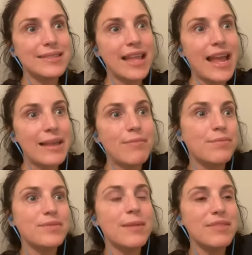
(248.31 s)
a
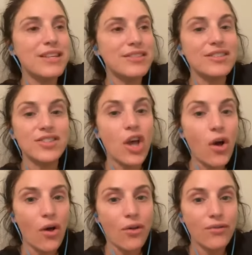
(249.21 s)
something to
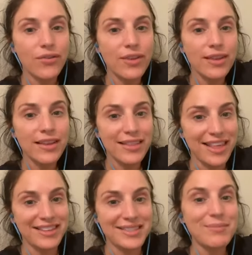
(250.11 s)
solve,
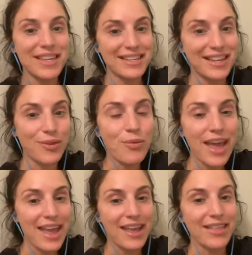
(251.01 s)
like something in the
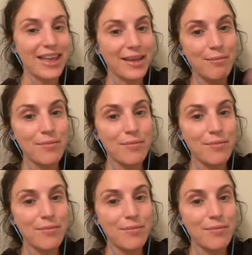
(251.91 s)
way, like a,